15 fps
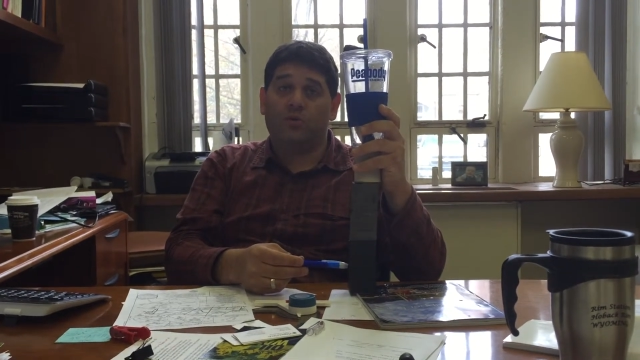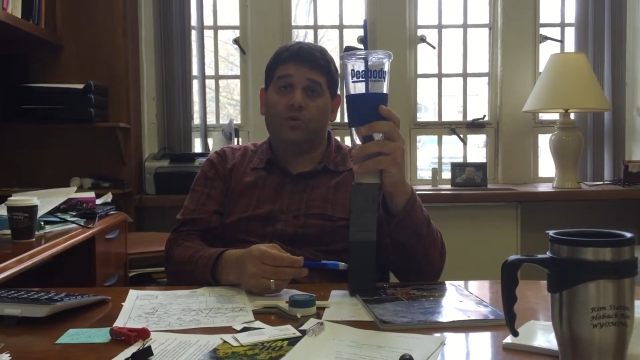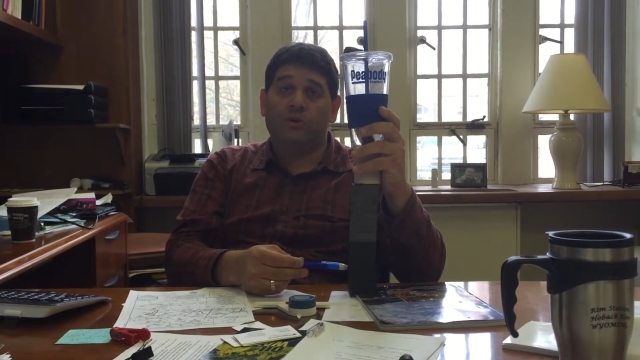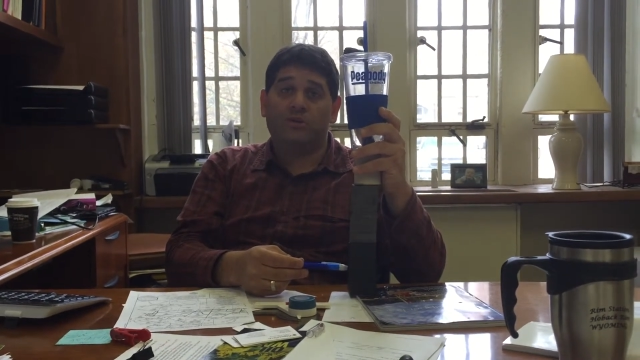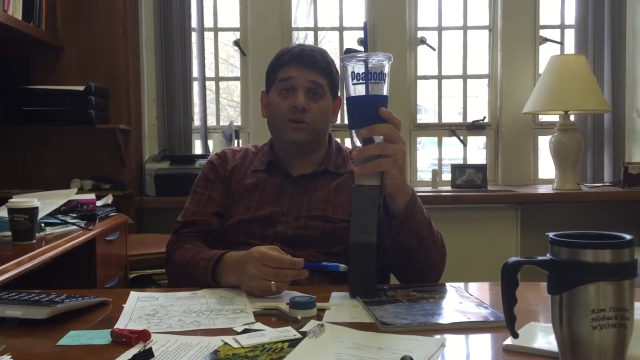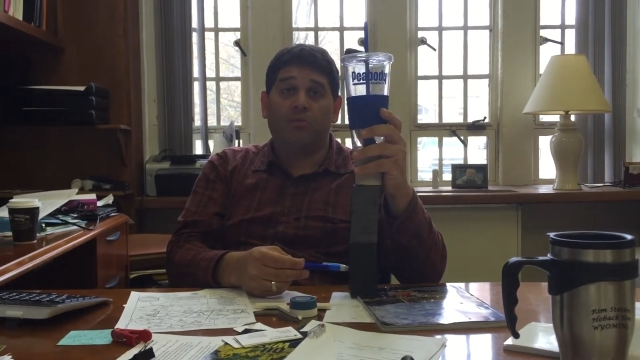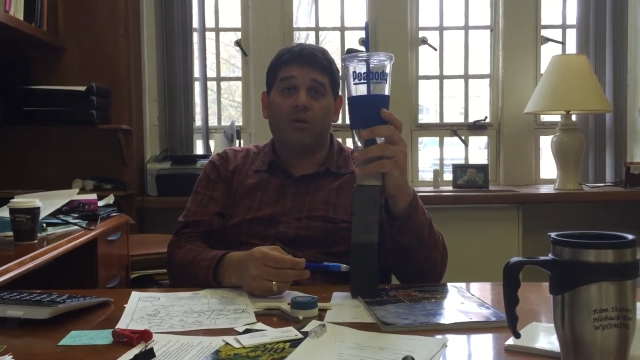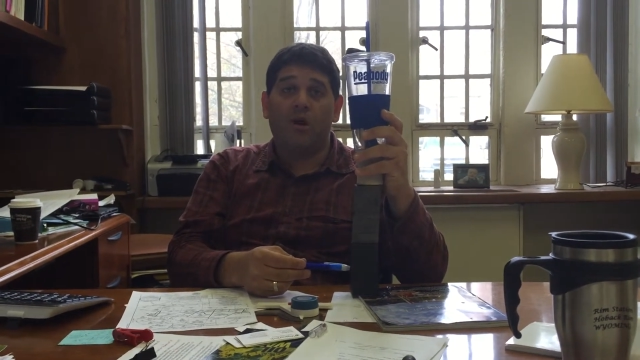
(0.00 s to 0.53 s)
the
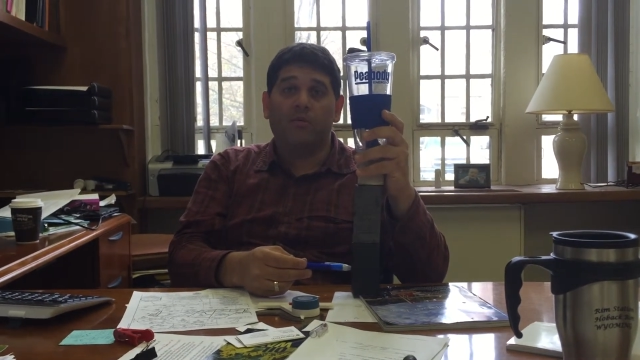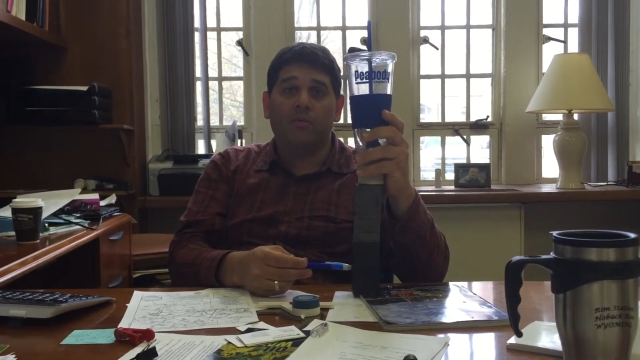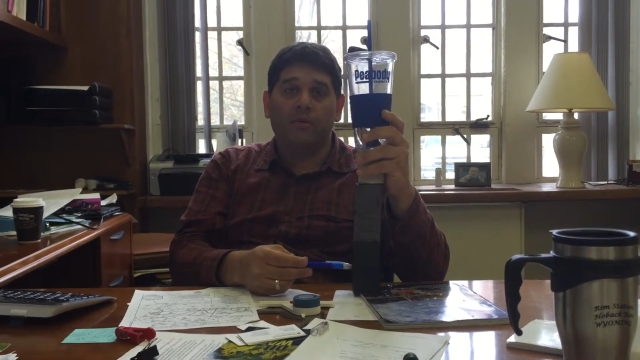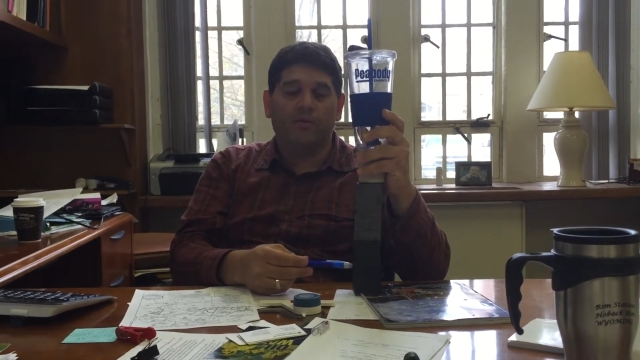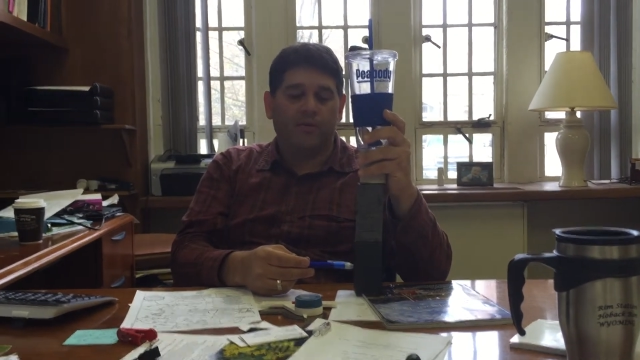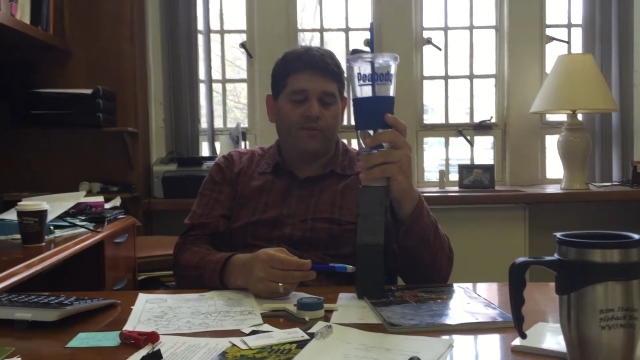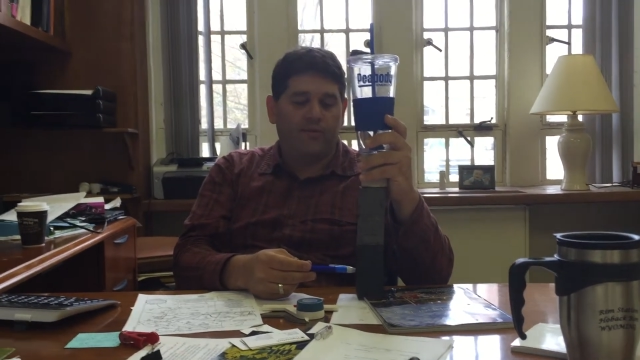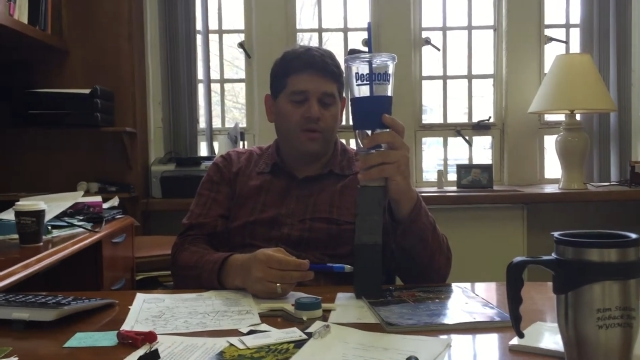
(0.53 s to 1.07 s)
ones you're
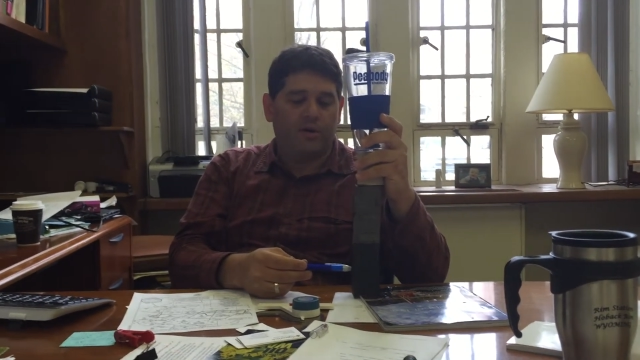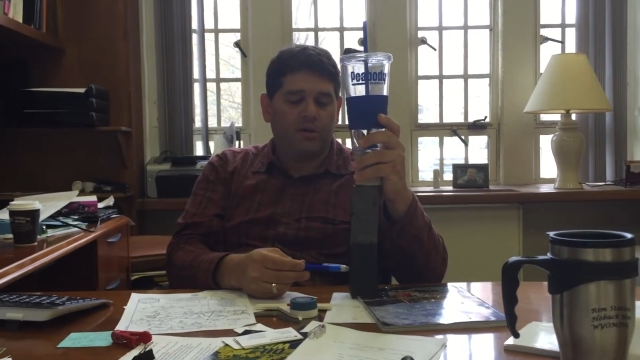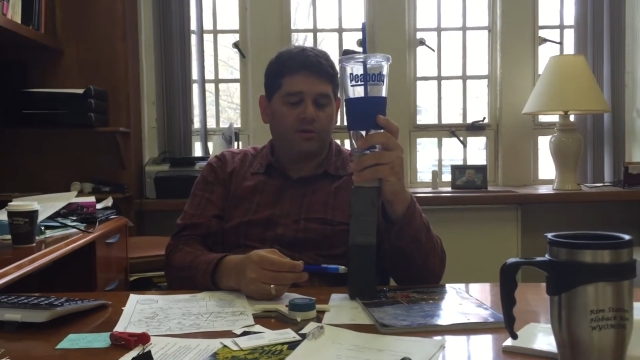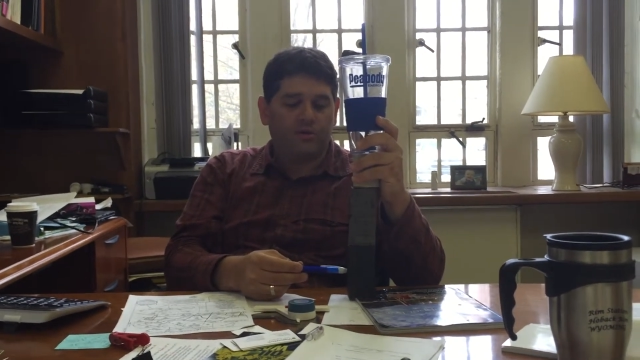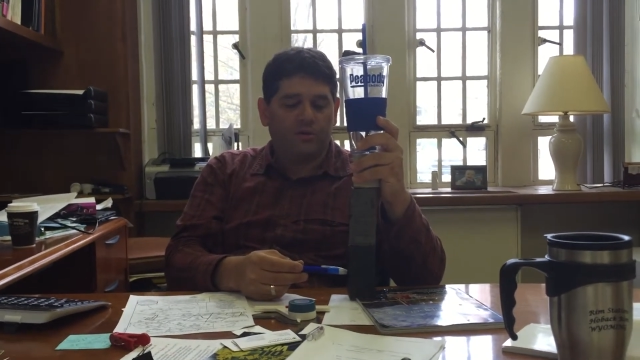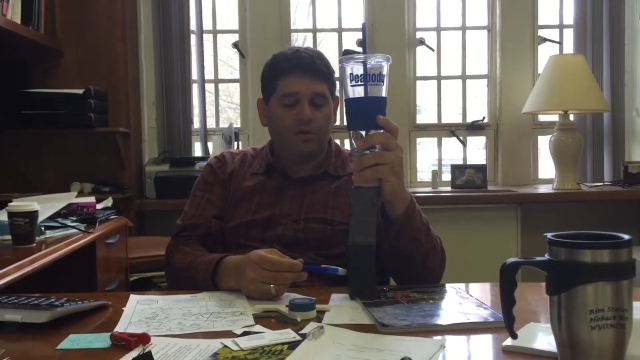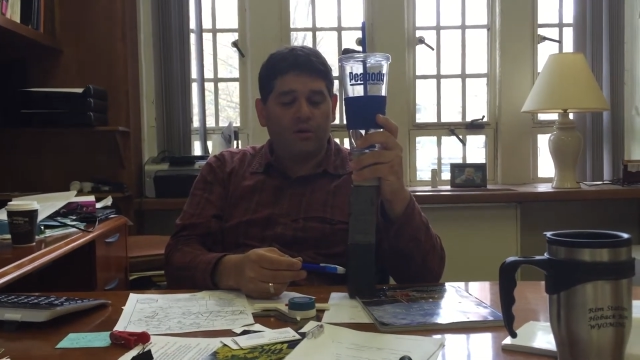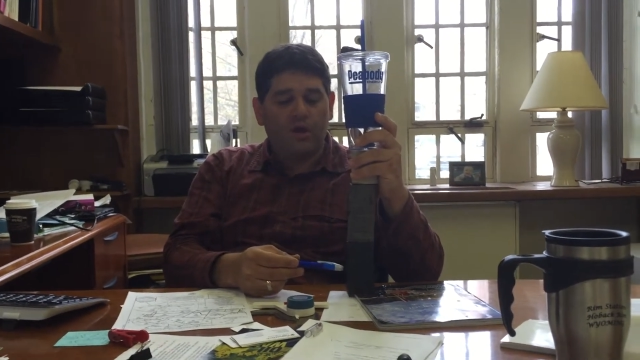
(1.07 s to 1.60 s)
probably referring
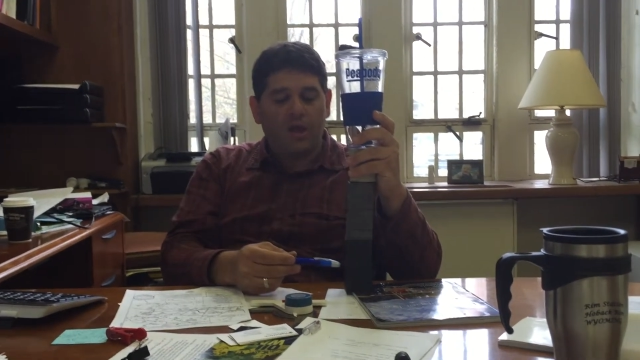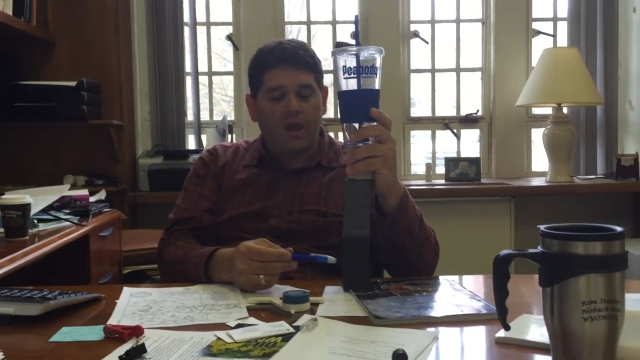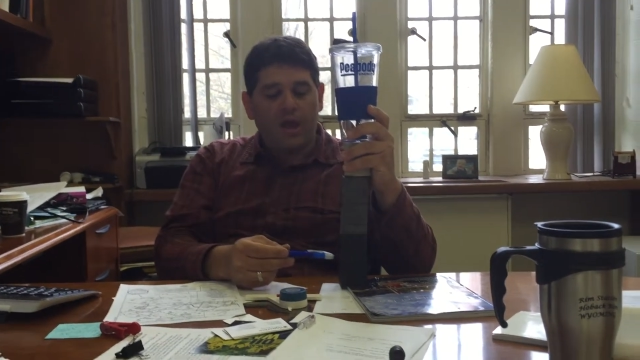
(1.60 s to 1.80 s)
to.